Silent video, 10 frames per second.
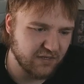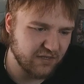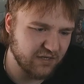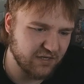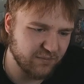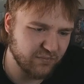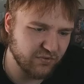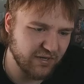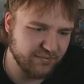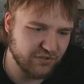We'll
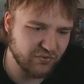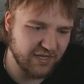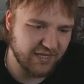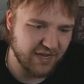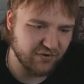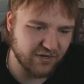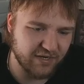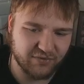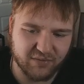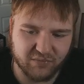grab a 2k counter. I
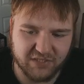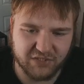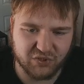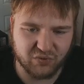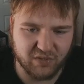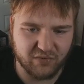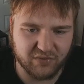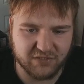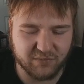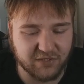don't think we'll need 2
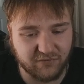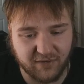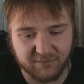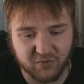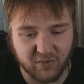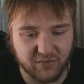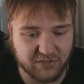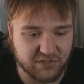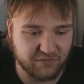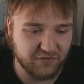Hodies. We could have grabbed 2
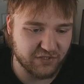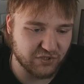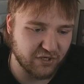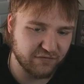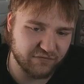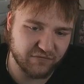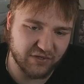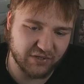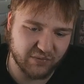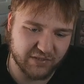Hodies to finish off
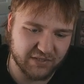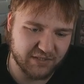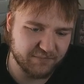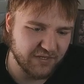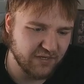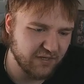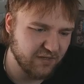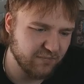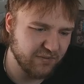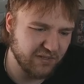very quickly,
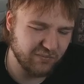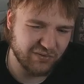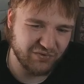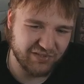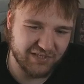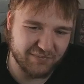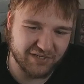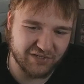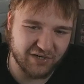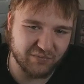but with only the
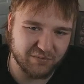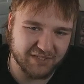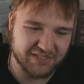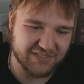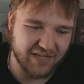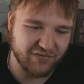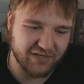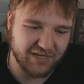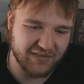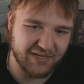amount of Dawn, it would be a
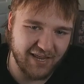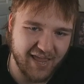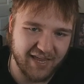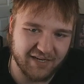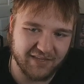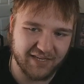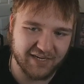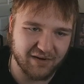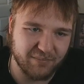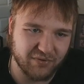7 and then an 8, and they
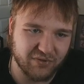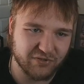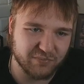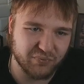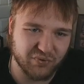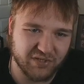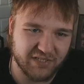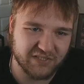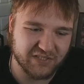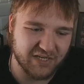get out of both those
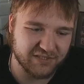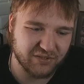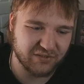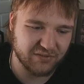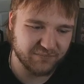pretty solid.